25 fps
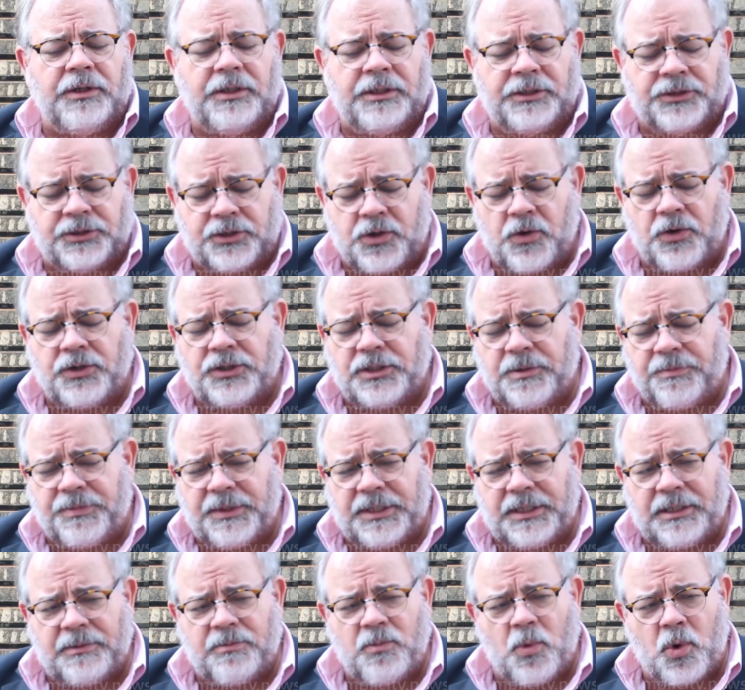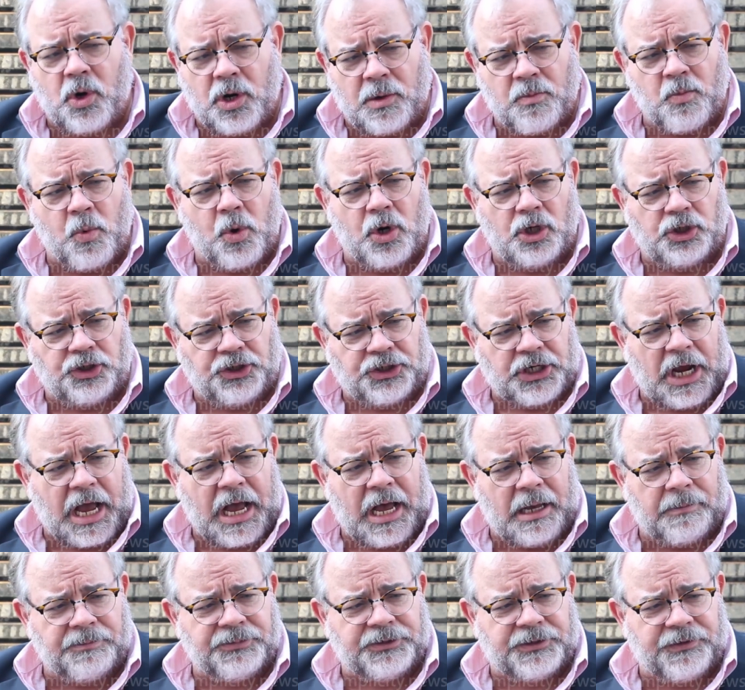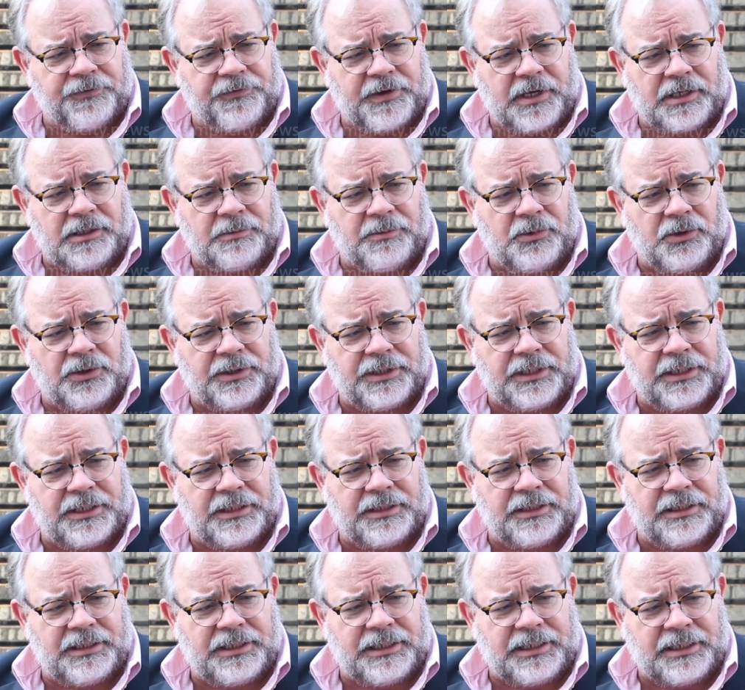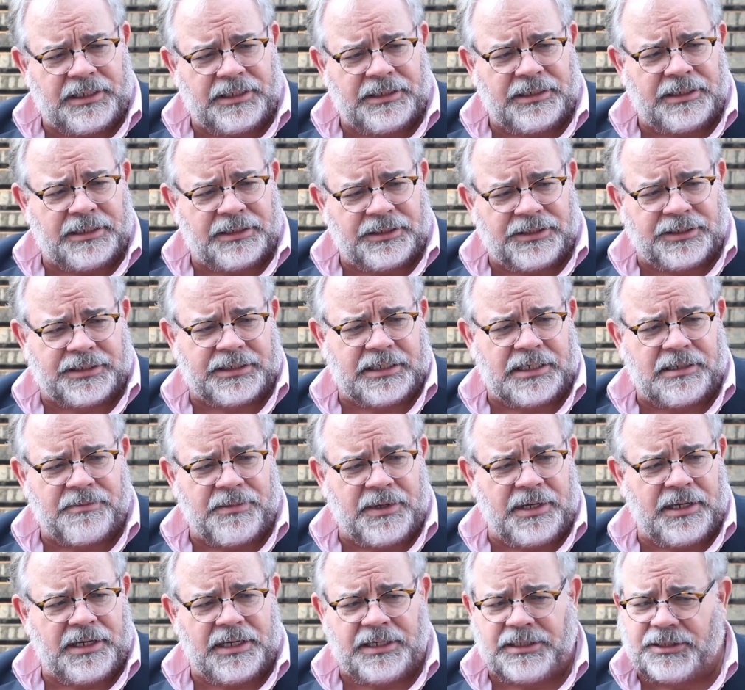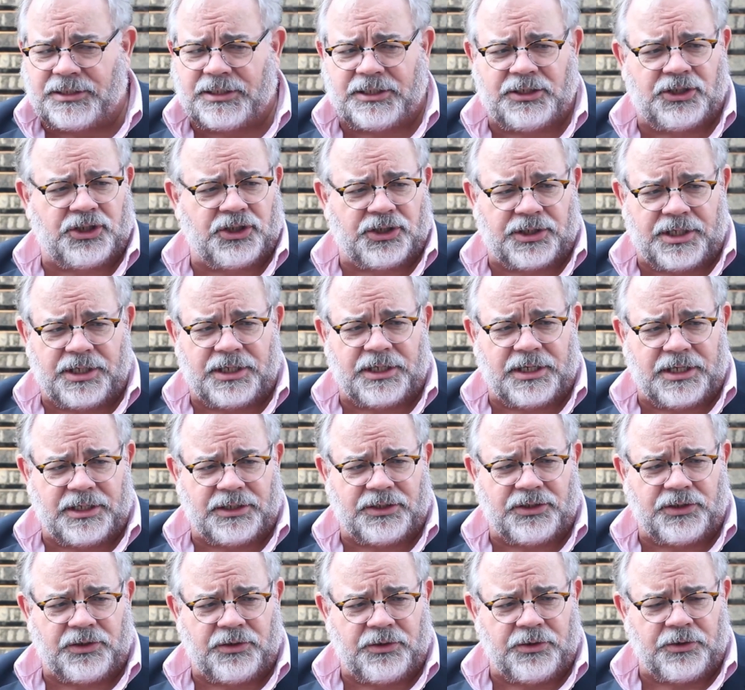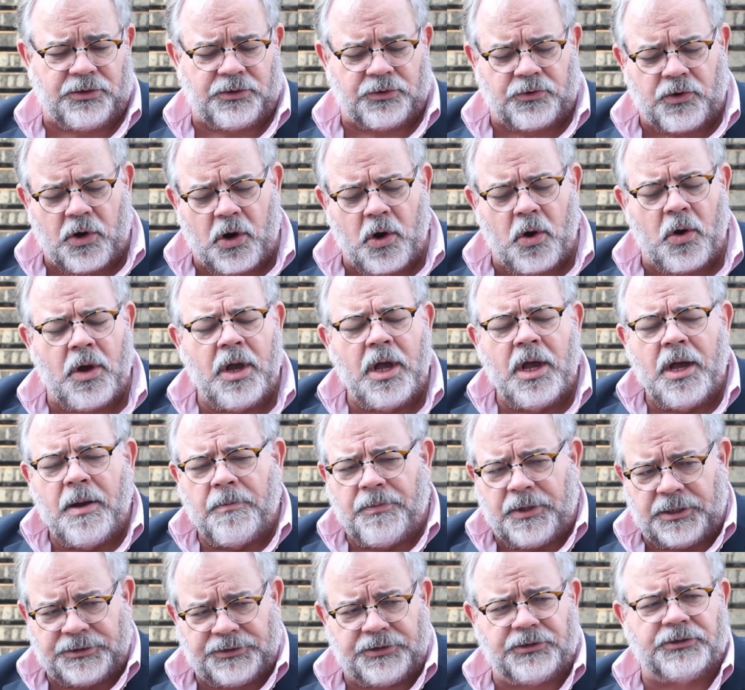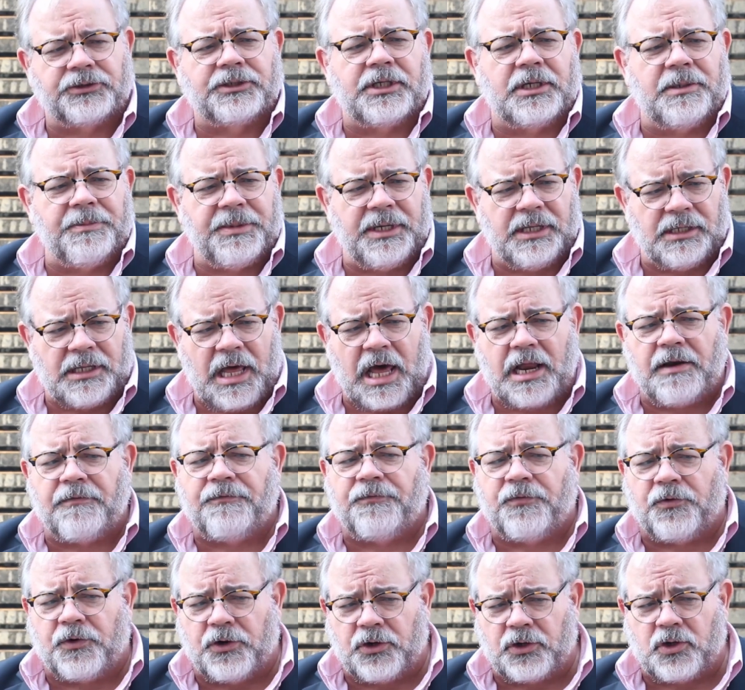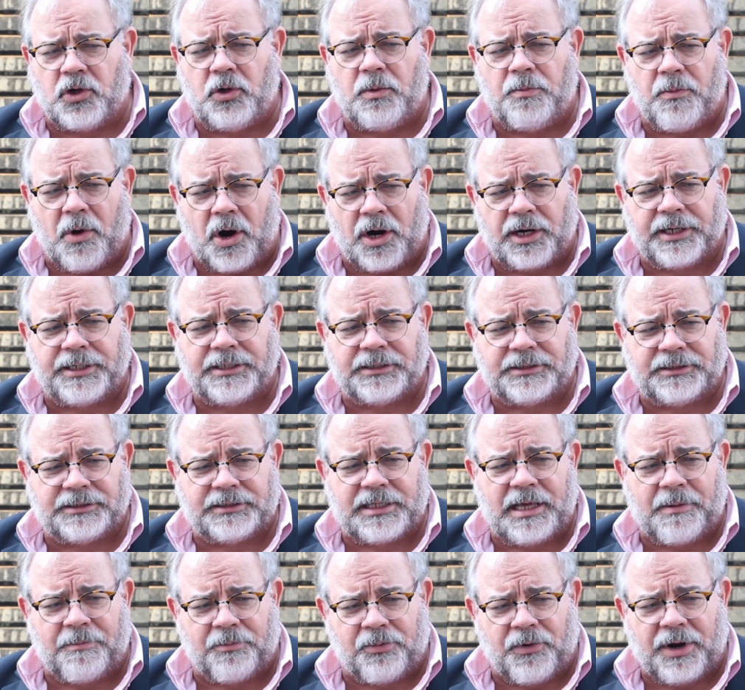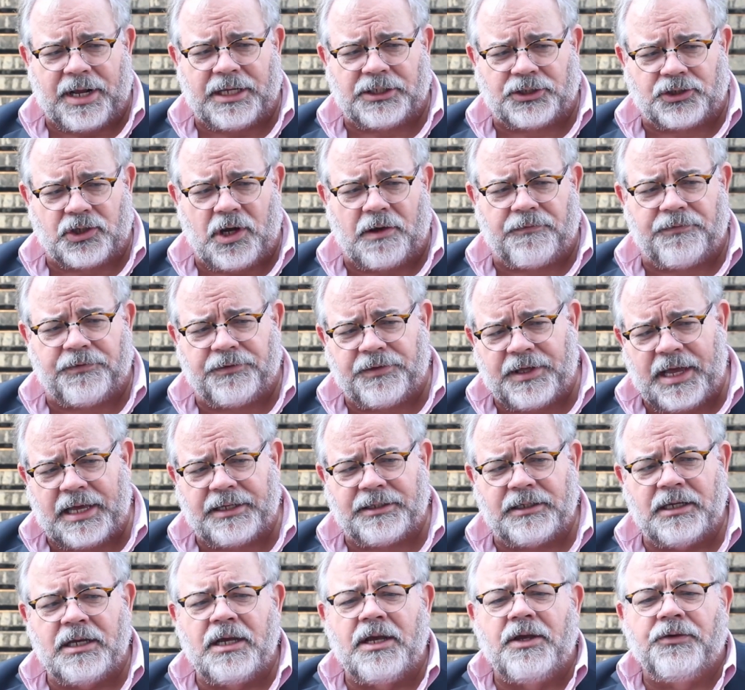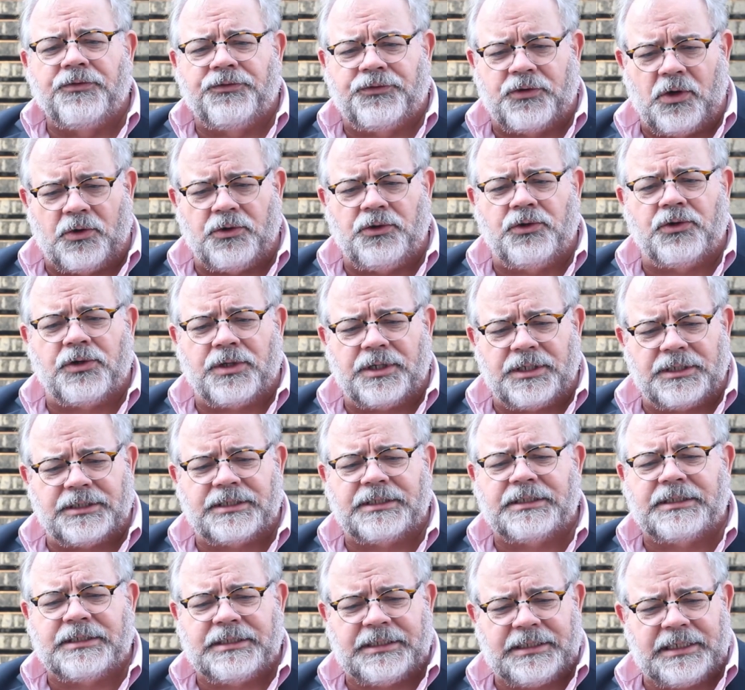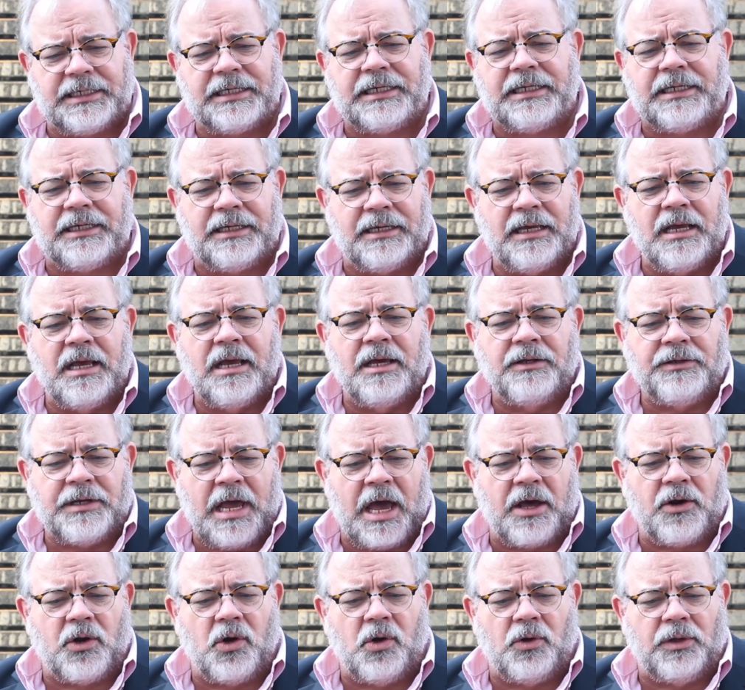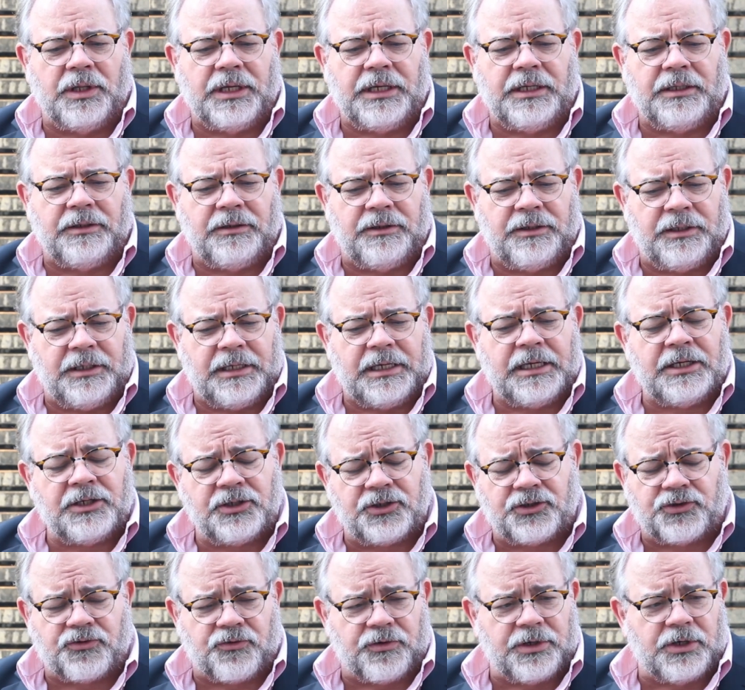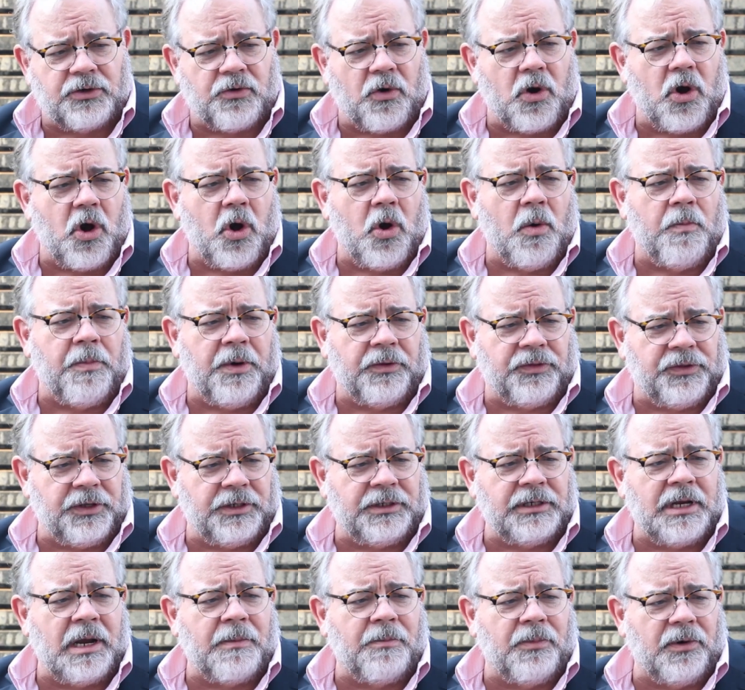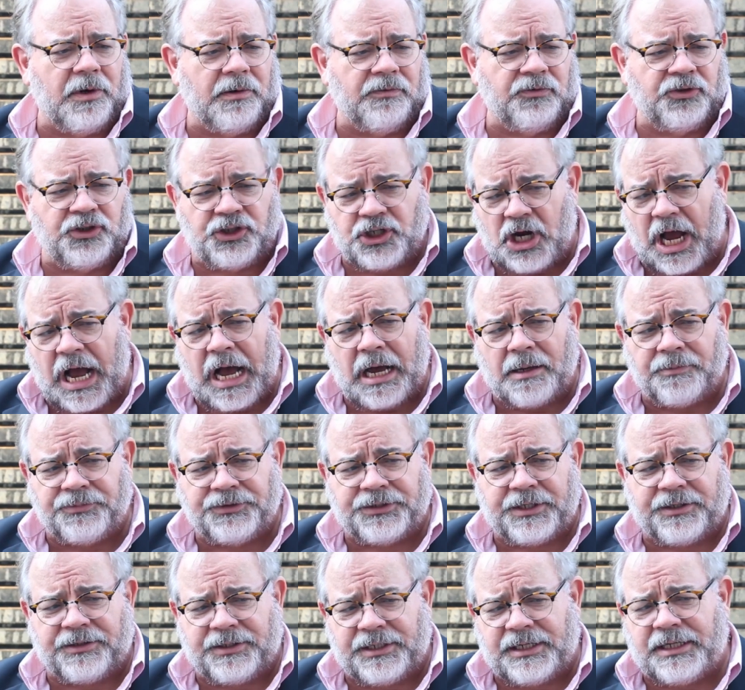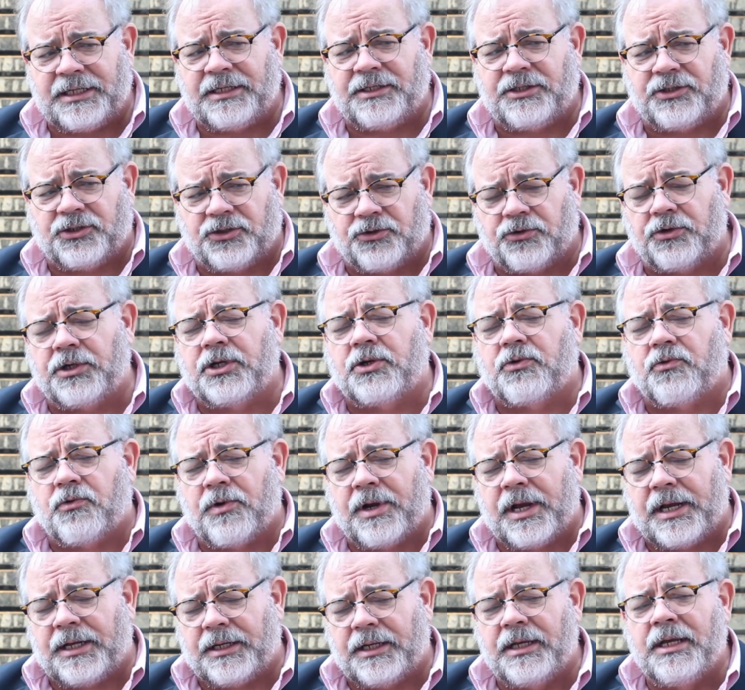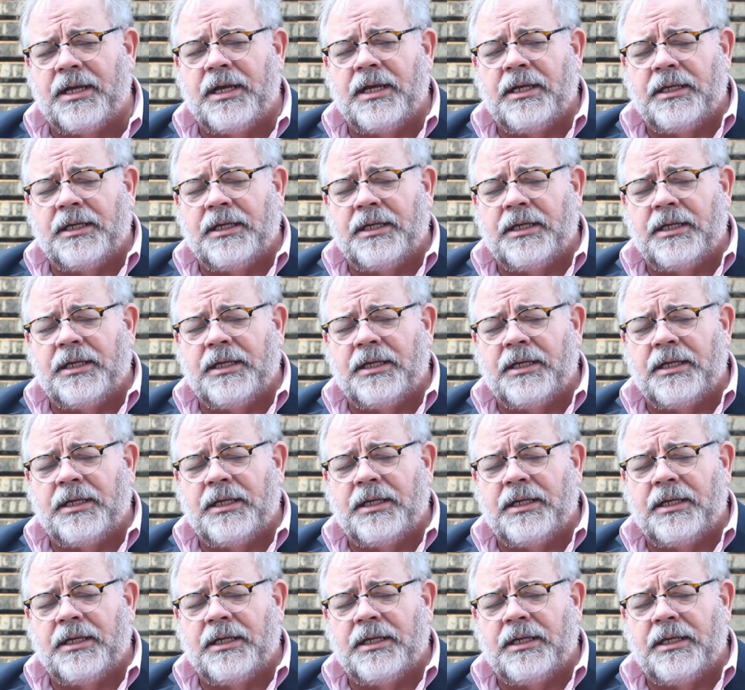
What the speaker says: it's going to be more and more jobs available in the Indian cinema, and it's just going to continue to grow. Plus, there's going to be a lot of vertical markets that branch off of that. So you're going to see not only the industry grow, but the number of jobs that the industry create